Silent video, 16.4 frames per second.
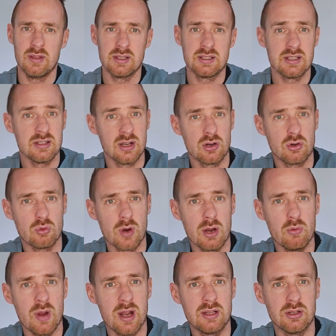This is a
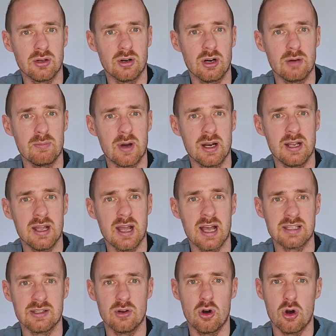great way to earn
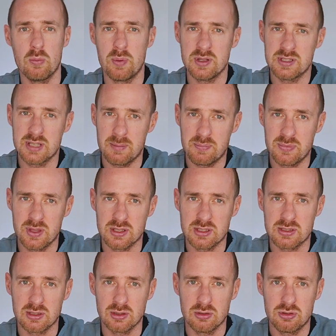money as it opens up
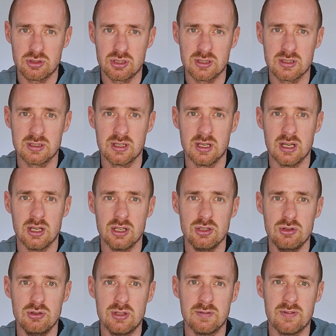the solutions
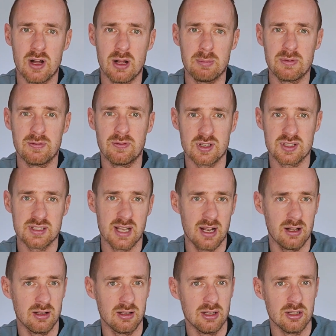you develop for
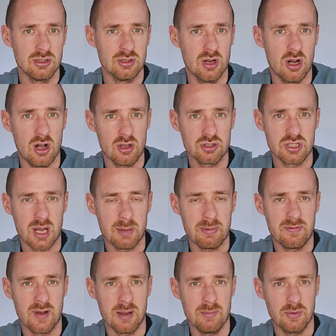sale to all
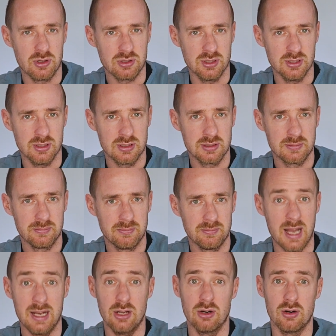Shopify merchants.
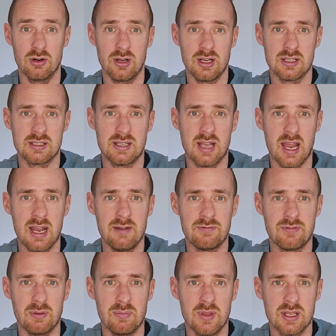Any earnings
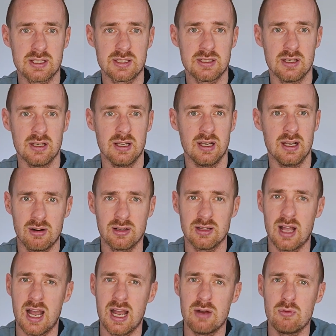gained from this are
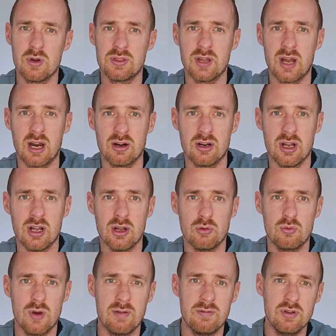in line with our
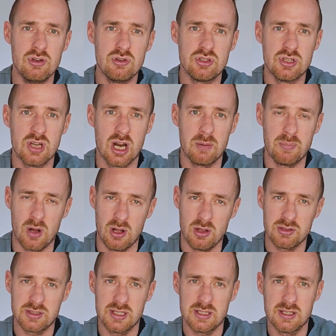revenue share
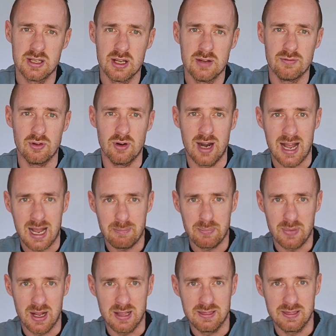policies for
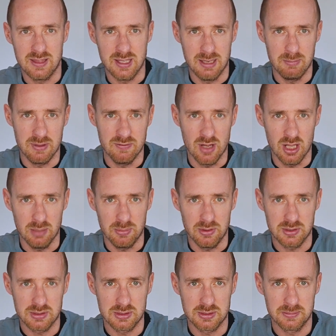app and theme
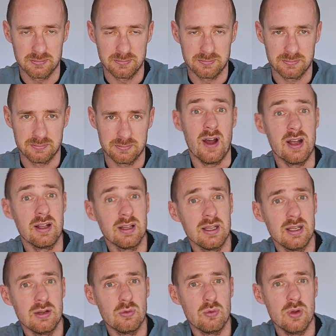developers.
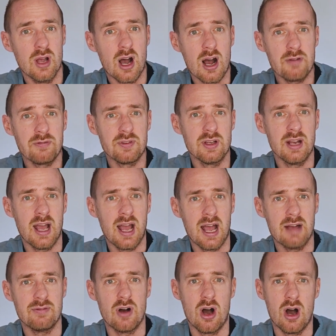Finally, we often
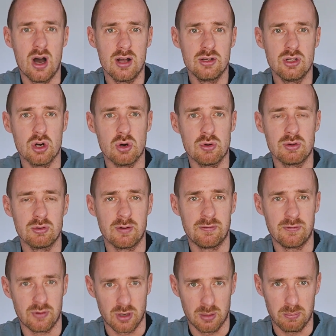have ongoing
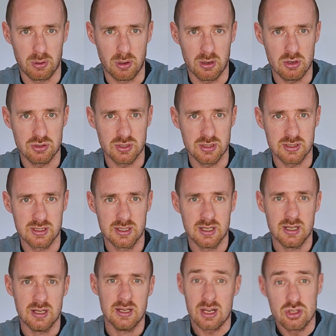referral
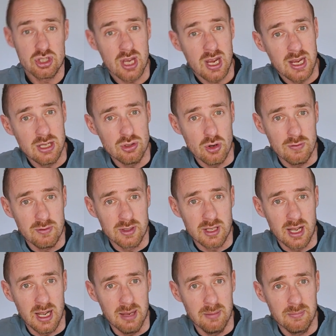promotions that can change
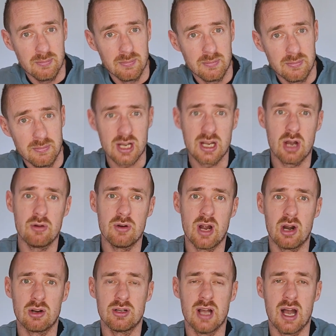over time. Check
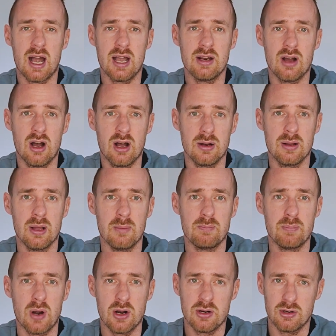out our guide on
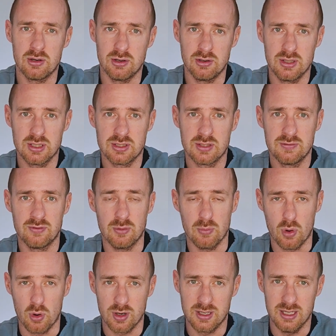partner earnings
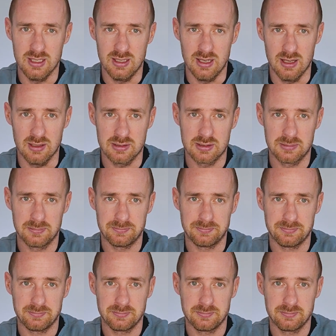for more details.